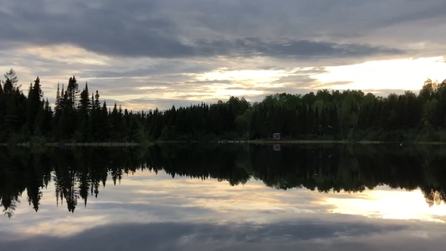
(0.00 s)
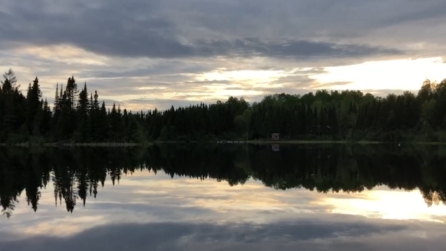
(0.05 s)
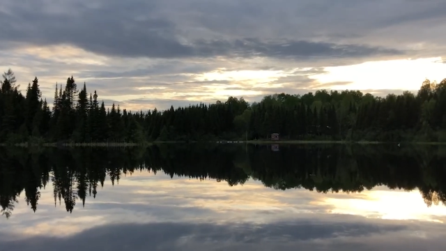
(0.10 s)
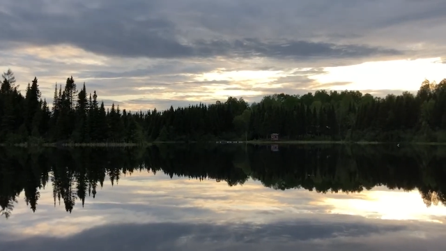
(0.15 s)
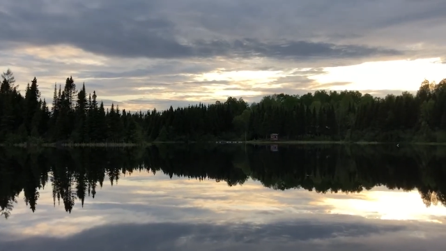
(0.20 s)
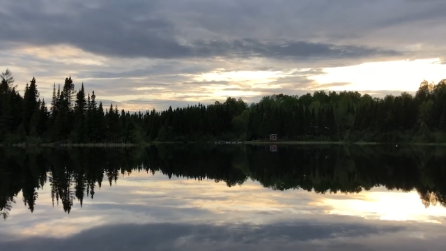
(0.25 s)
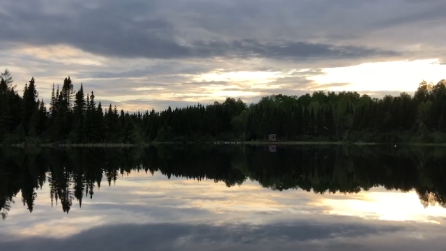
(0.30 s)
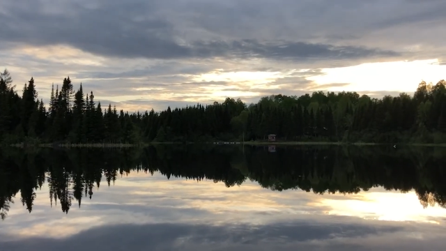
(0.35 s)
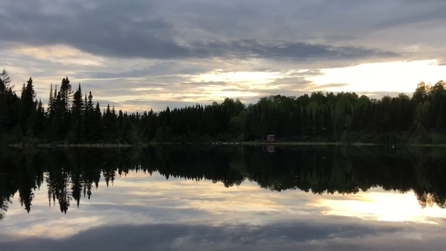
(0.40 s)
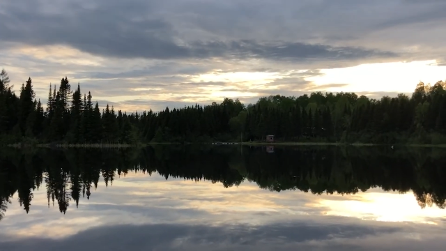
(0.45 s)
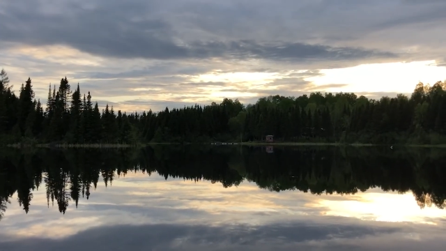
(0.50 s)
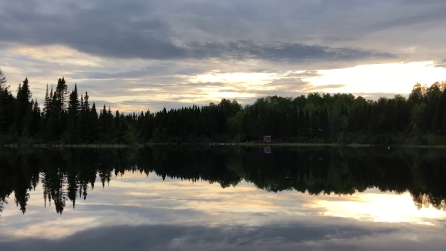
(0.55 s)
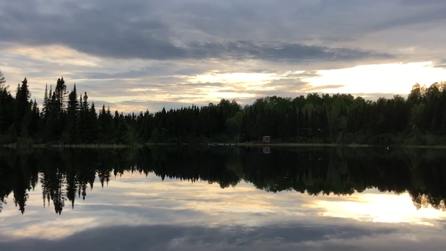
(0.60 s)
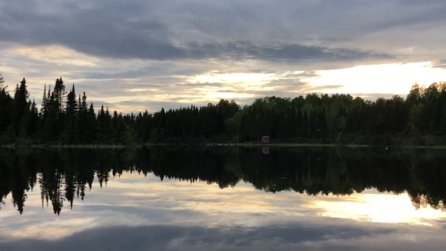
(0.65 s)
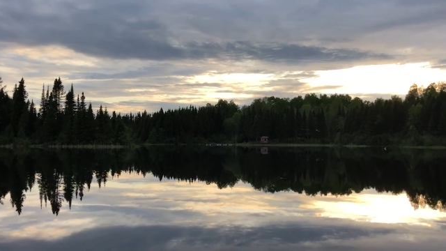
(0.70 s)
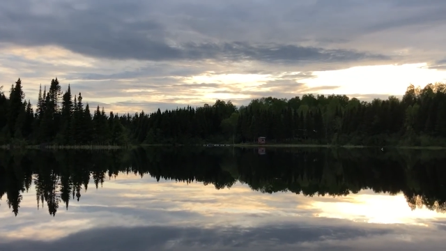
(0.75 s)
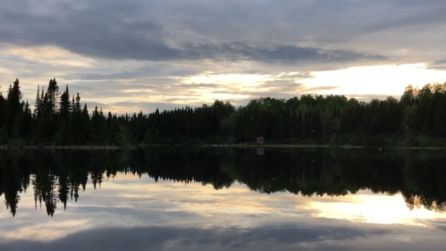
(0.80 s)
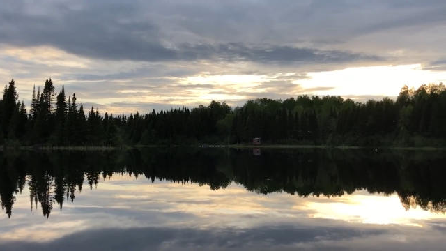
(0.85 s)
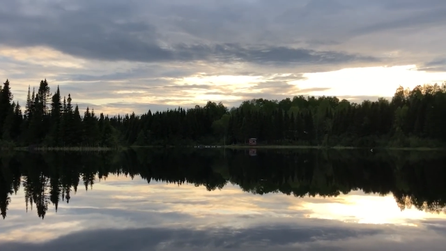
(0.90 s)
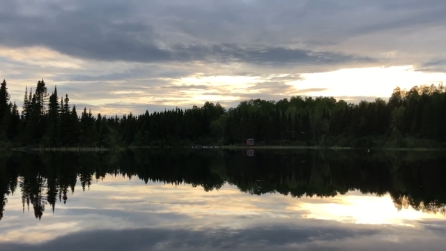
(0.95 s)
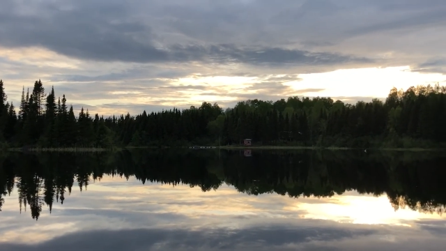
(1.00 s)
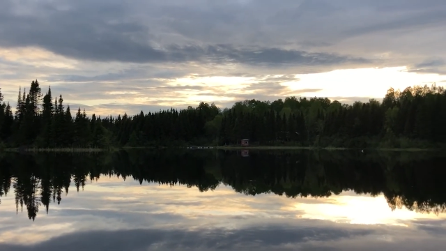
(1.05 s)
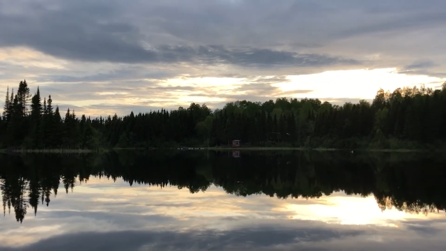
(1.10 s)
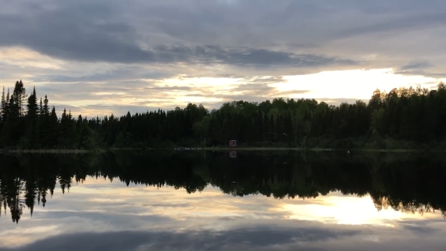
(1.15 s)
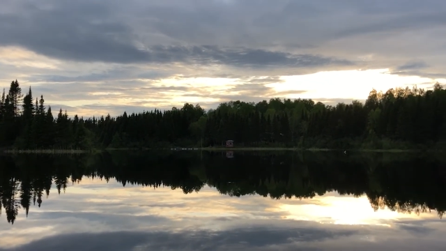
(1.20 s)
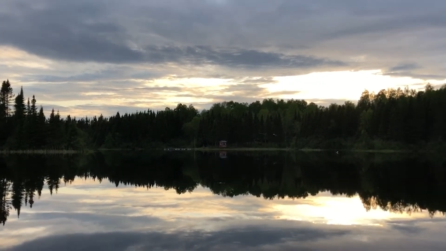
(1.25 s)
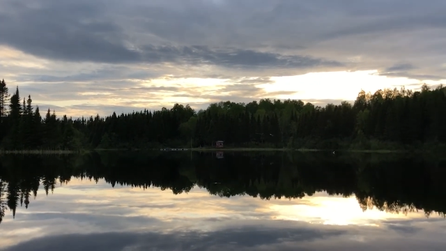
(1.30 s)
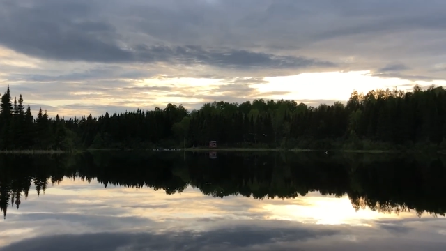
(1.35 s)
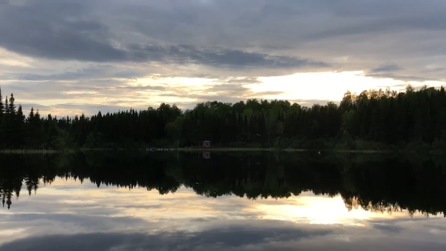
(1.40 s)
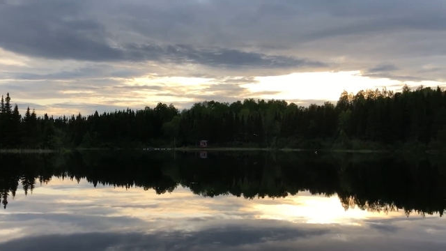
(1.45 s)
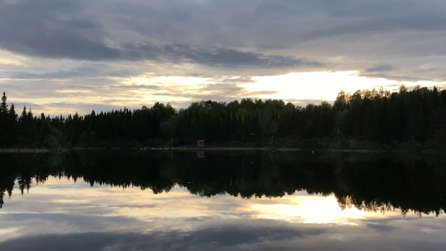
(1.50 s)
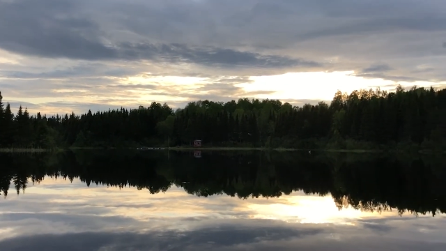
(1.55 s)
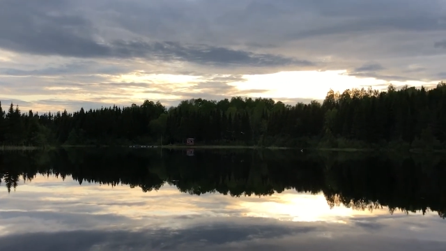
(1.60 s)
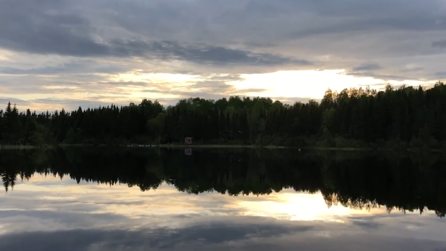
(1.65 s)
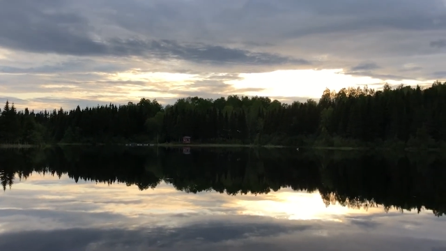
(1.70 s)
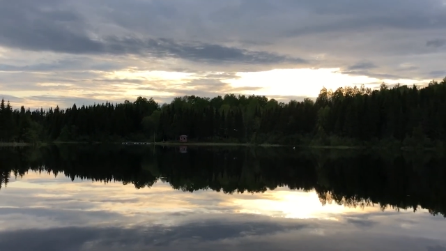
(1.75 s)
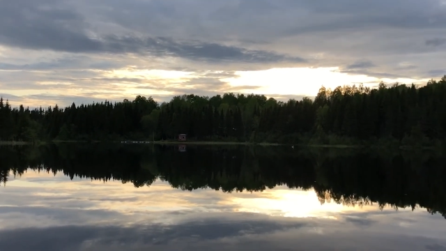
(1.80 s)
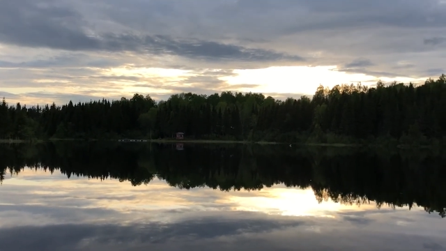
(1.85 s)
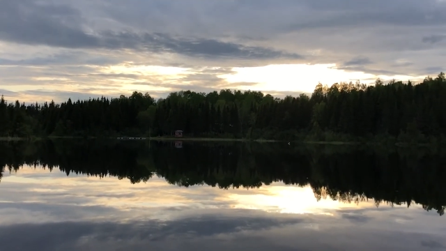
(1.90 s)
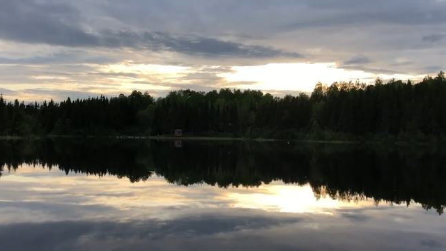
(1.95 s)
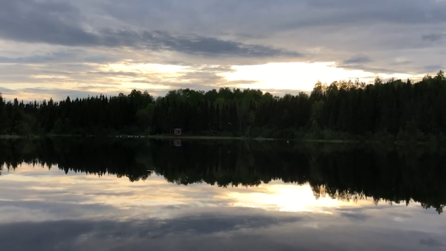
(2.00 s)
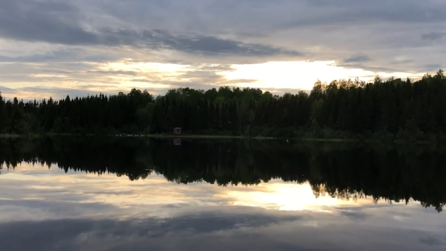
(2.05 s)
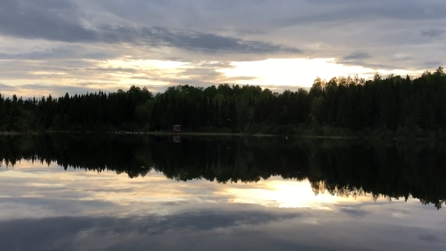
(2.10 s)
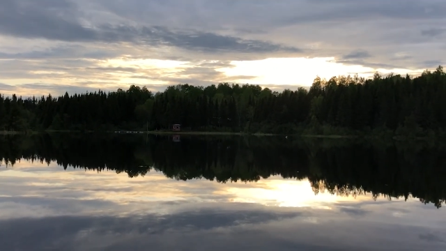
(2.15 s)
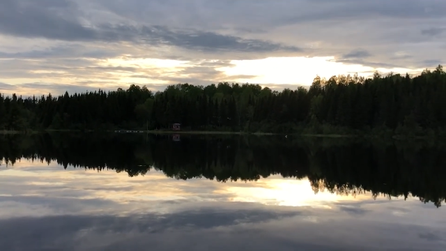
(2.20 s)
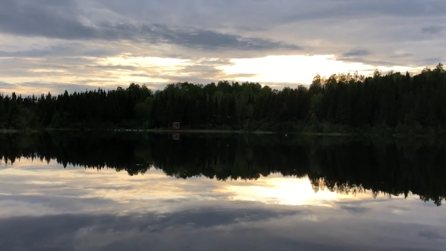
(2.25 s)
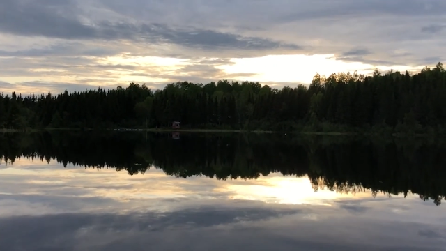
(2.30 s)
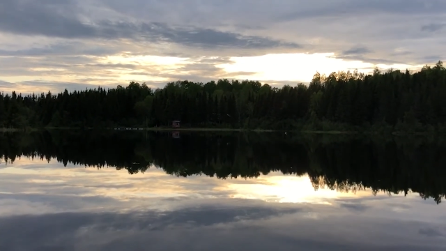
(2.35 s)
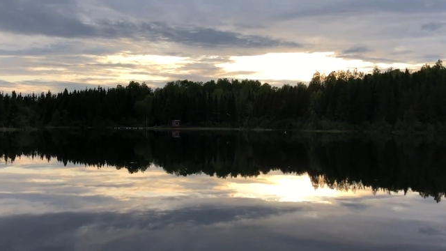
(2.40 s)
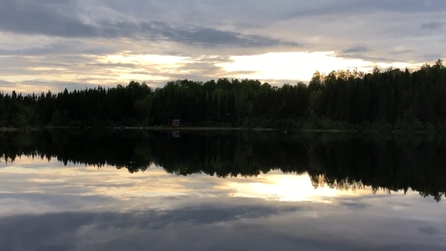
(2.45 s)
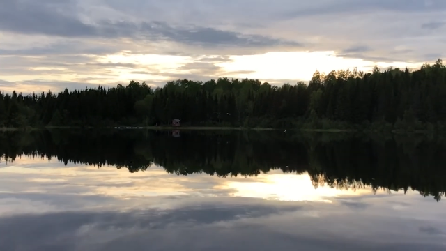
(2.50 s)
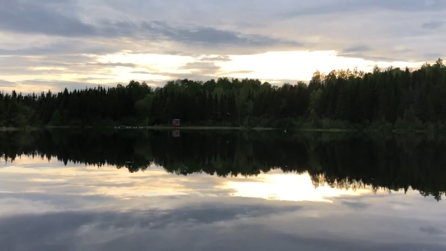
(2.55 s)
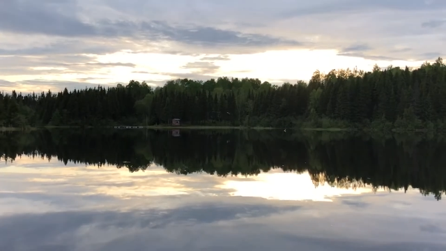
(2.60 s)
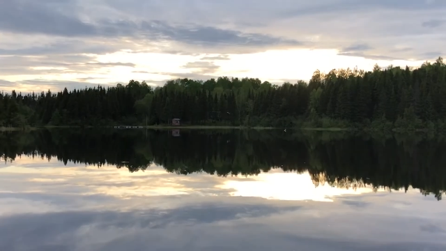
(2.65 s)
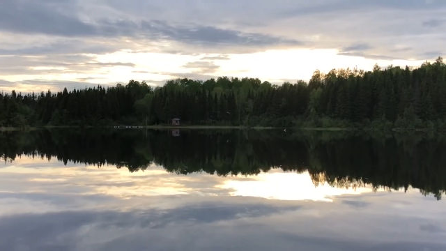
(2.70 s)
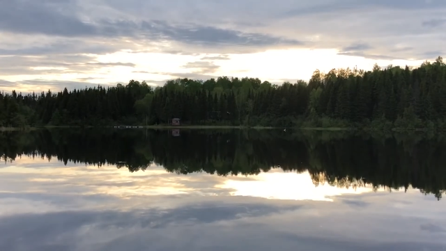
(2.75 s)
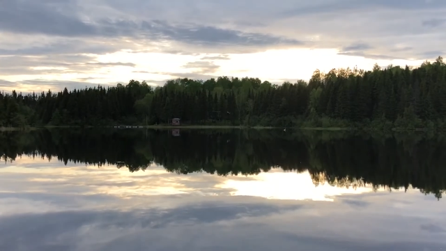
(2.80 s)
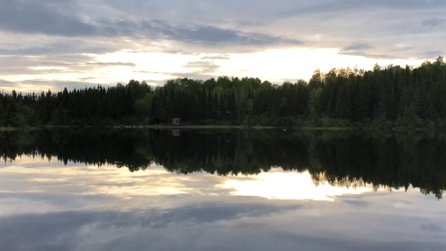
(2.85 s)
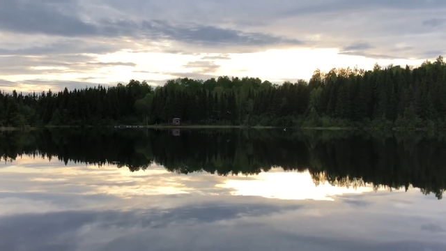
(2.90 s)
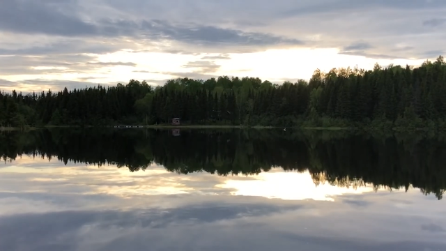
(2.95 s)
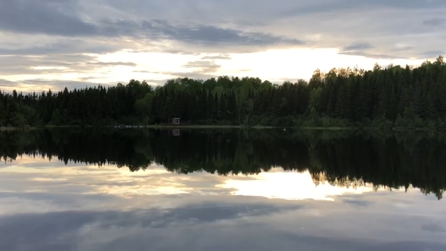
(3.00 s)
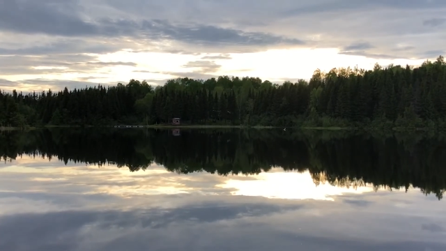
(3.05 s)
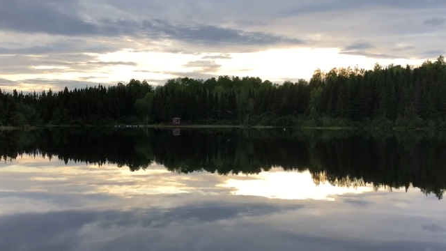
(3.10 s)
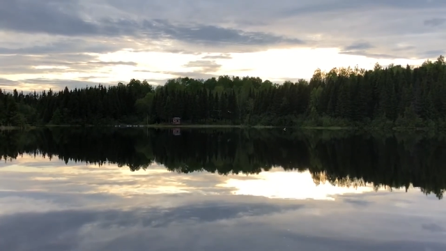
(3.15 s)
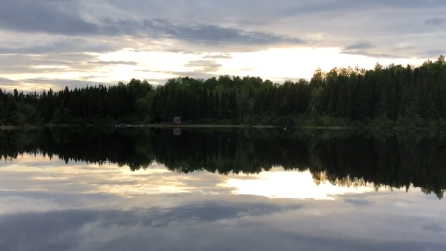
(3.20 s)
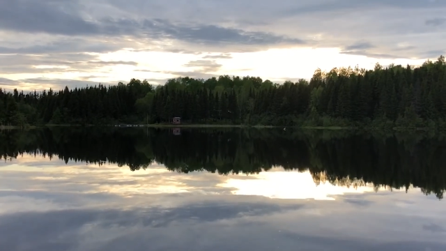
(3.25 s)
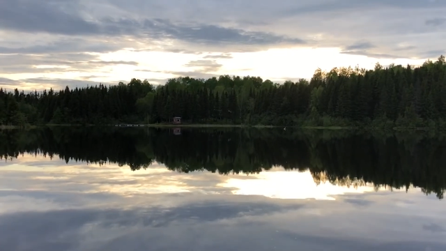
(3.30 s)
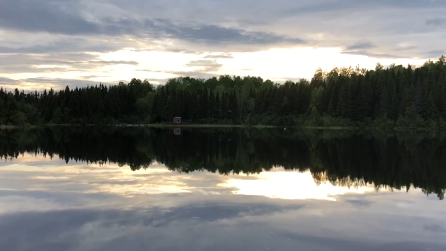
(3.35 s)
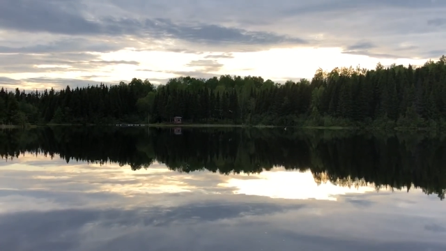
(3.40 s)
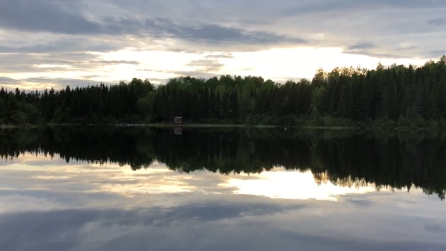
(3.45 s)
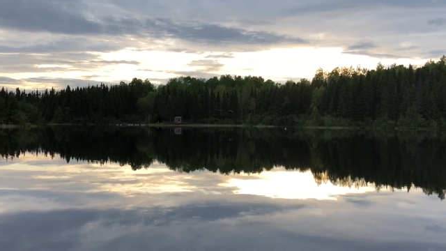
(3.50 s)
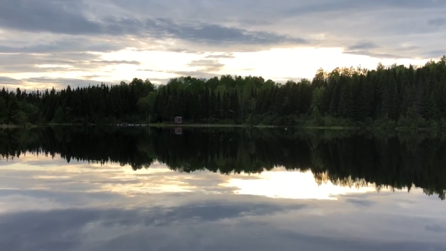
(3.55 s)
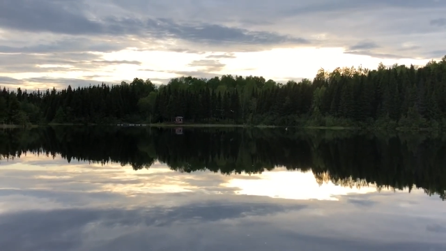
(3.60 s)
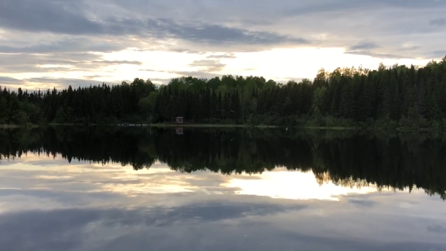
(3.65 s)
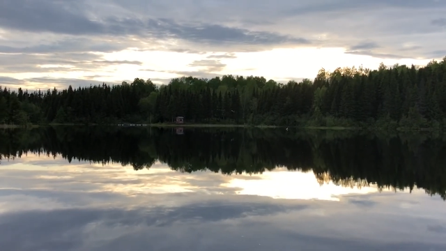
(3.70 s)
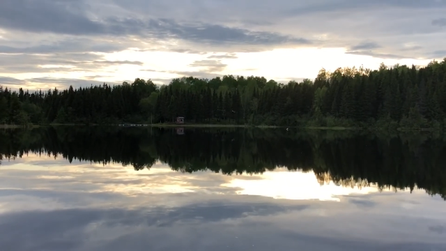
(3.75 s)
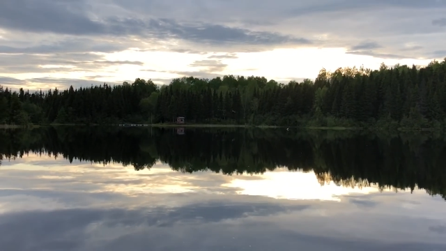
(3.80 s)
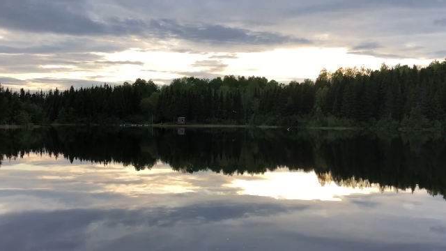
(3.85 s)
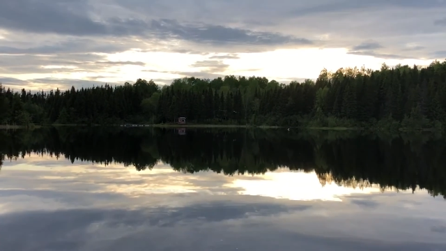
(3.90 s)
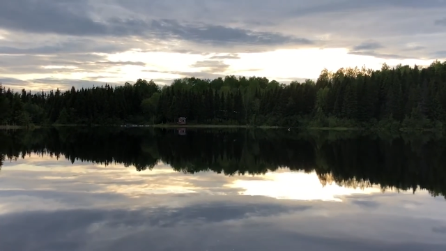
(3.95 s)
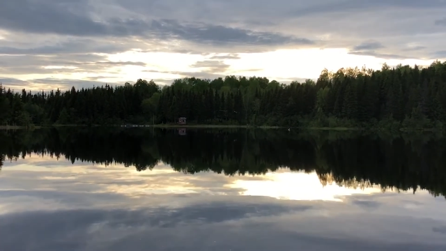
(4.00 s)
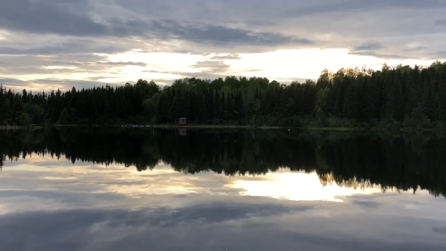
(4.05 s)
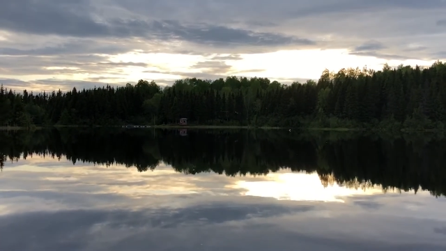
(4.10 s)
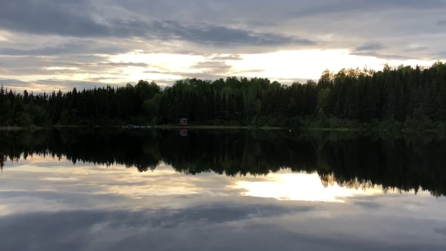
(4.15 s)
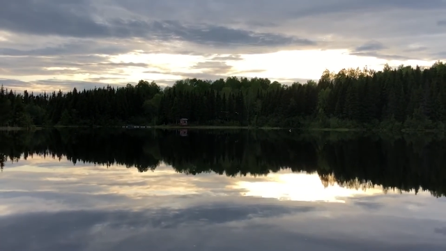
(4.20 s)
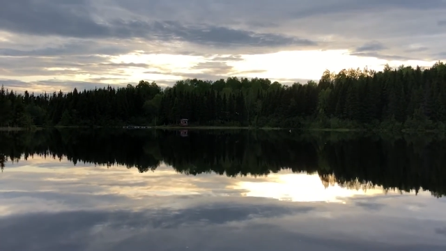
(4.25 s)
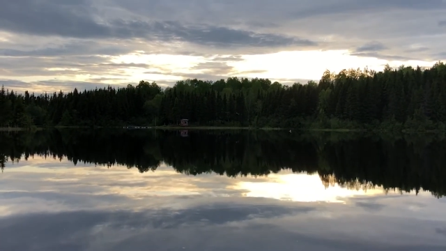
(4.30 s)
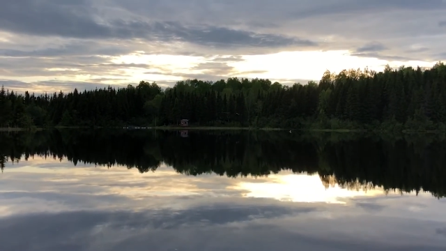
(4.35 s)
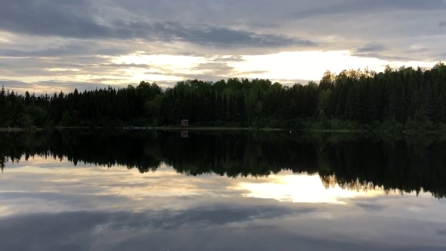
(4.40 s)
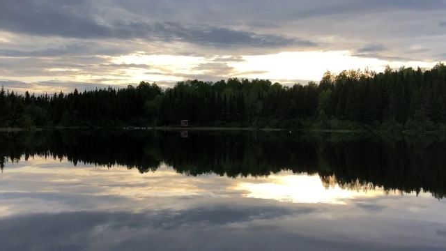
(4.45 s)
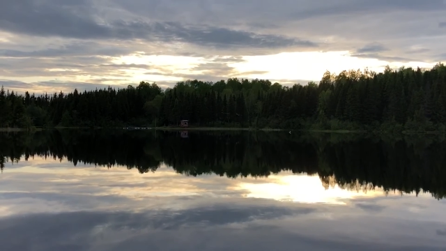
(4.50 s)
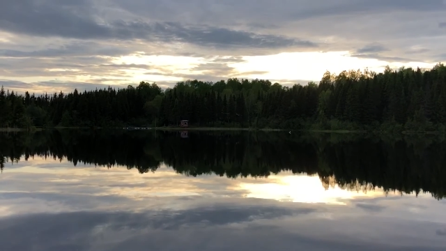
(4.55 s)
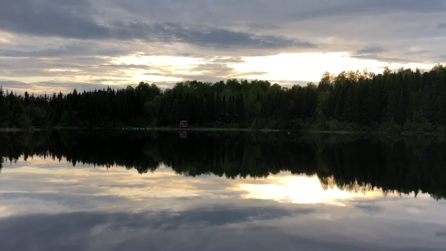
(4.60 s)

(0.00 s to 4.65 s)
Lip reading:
(no speaker visible)